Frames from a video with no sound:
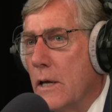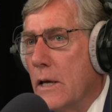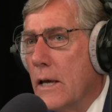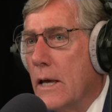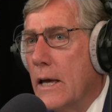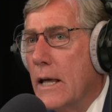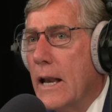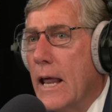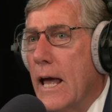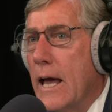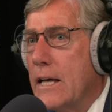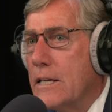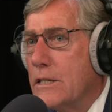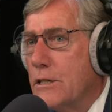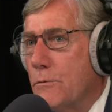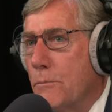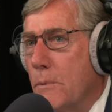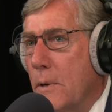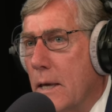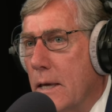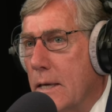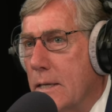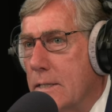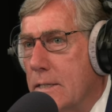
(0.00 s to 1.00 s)
it has to
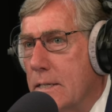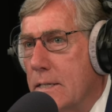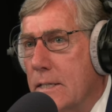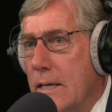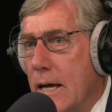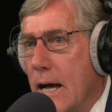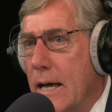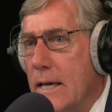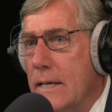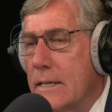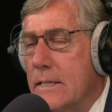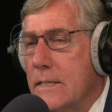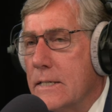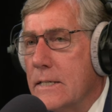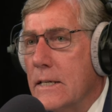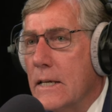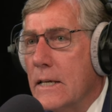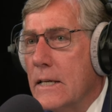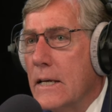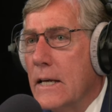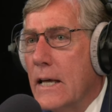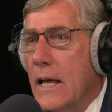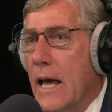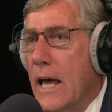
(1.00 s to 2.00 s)
be concise,
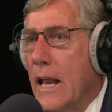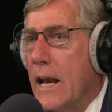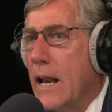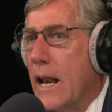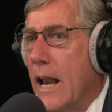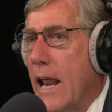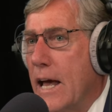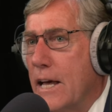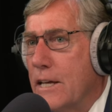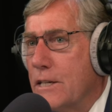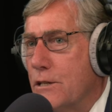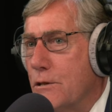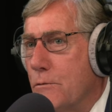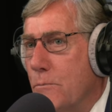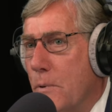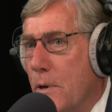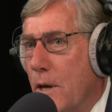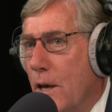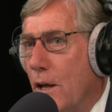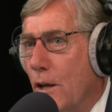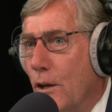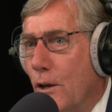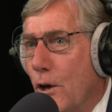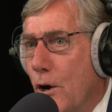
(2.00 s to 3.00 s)
and it has to
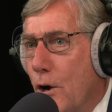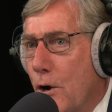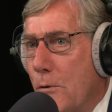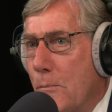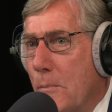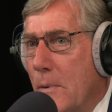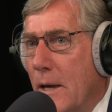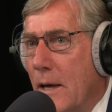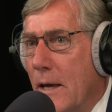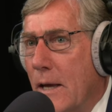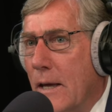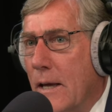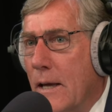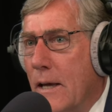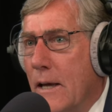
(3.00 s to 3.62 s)
be alarming.